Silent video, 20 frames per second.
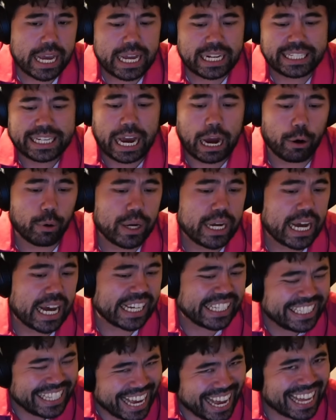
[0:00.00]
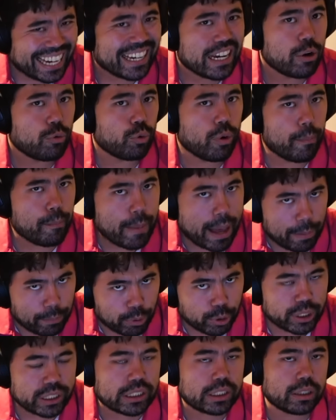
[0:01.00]
Now, again,
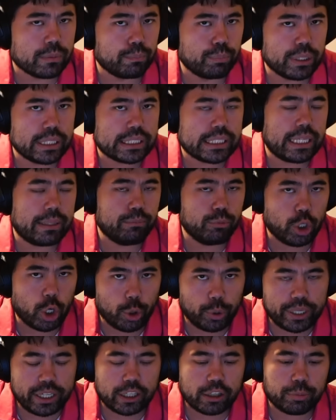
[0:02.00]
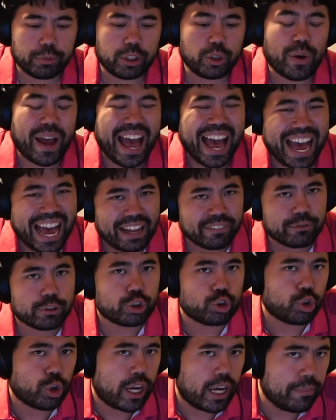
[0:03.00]
remember this is a blitz game, no increment. You have to
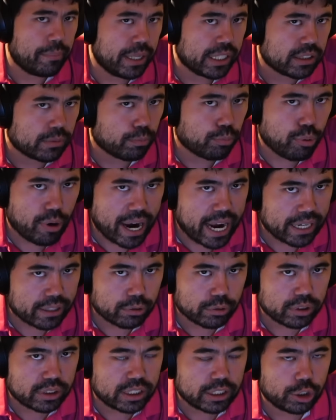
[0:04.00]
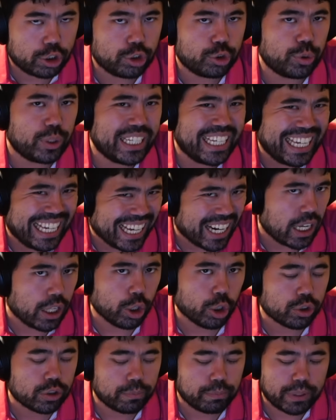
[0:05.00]
try and make some practical decisions. You cannot
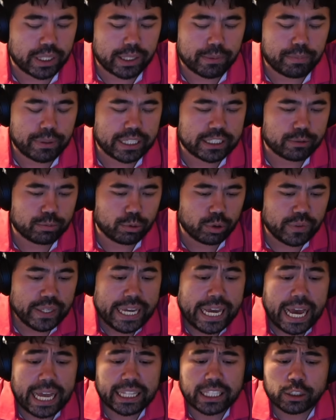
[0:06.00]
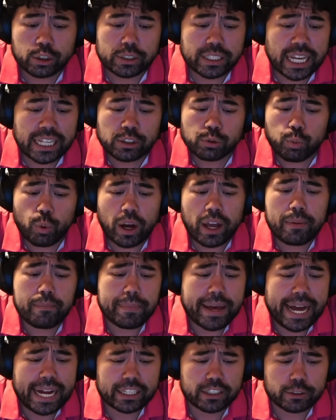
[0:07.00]
look to play the best move, and that's why
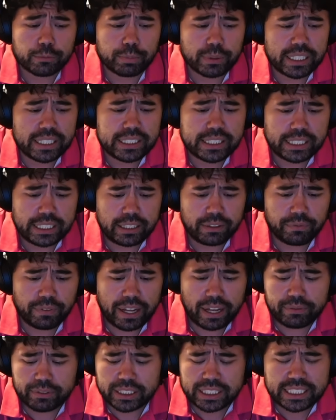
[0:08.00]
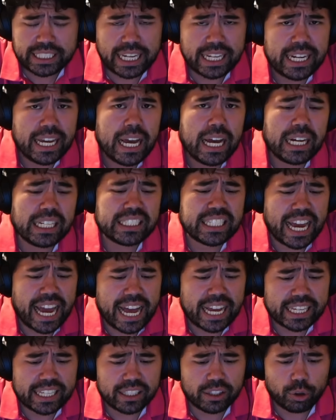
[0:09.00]
Magnus plays E5 instead,
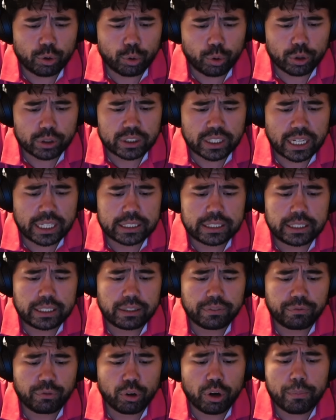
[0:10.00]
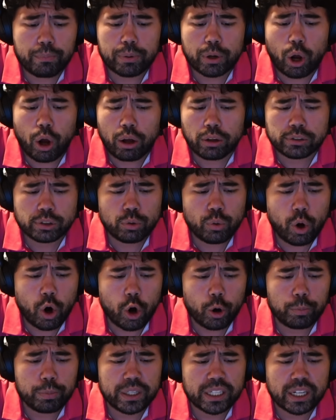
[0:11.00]
attacking the horse on D4, but also
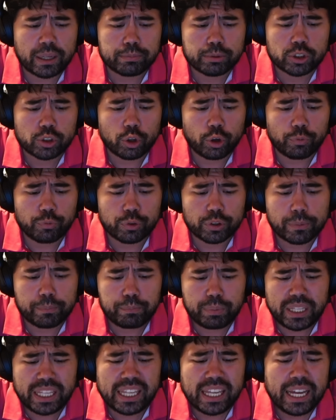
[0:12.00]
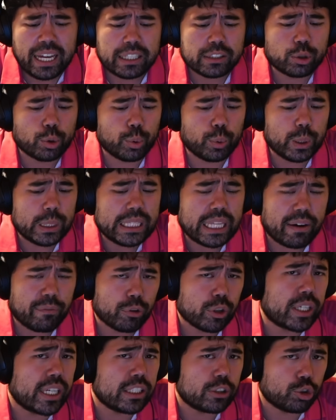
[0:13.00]
opening up scope for the B so it will
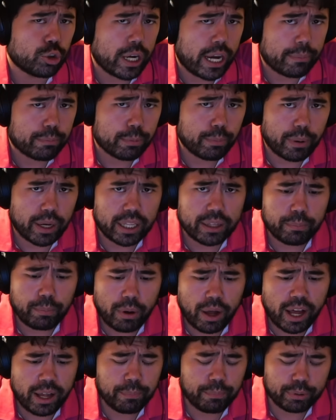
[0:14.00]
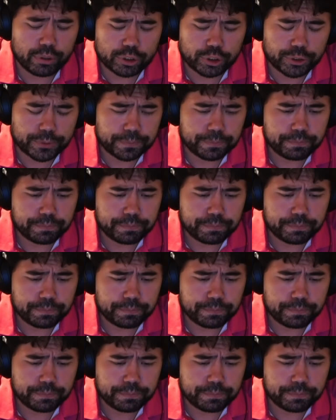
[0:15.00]
never get trapped by the pawn push.